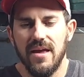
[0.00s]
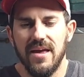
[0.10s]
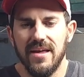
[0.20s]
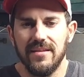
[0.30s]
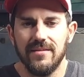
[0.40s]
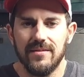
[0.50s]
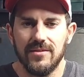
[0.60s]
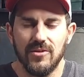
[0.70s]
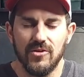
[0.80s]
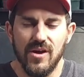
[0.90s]
and
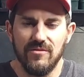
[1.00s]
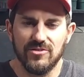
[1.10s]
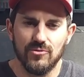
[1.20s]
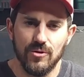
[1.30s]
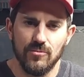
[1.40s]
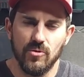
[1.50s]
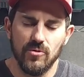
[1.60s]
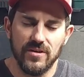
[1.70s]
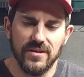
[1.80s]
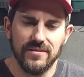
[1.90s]
you have a storm
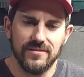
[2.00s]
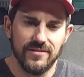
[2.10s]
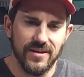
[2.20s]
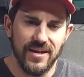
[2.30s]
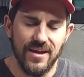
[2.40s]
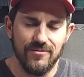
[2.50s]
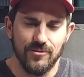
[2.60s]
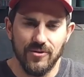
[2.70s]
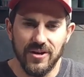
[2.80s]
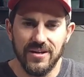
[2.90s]
roll in, you get
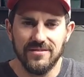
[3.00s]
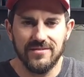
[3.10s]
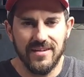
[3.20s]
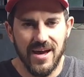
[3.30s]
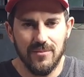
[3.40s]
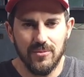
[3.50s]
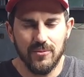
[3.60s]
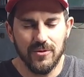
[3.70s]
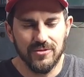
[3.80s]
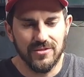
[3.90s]
heavy rains,
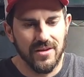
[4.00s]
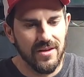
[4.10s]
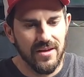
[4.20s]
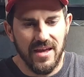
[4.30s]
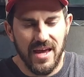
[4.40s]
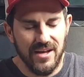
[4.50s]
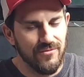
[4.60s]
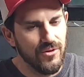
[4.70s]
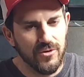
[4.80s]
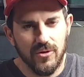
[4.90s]
downpours, and
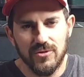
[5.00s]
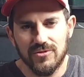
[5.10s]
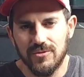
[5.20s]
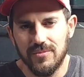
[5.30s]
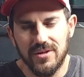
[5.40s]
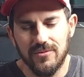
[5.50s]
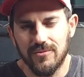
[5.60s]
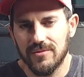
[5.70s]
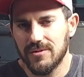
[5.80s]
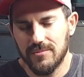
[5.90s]
if they're close to
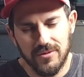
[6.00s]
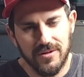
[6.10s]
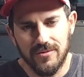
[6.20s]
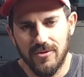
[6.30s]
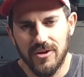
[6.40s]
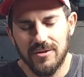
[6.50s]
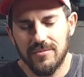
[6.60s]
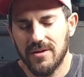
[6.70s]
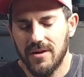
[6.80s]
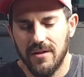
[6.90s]
being completely
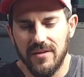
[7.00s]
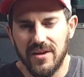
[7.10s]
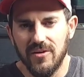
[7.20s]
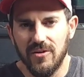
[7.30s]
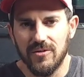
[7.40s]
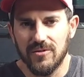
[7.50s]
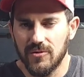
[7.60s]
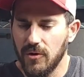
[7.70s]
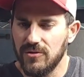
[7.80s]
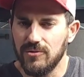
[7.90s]
ripe, they are
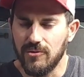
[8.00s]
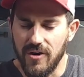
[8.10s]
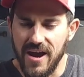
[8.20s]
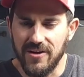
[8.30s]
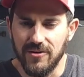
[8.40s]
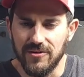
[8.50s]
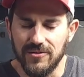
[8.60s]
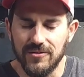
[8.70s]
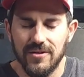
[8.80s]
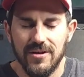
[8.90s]
going to crack on you.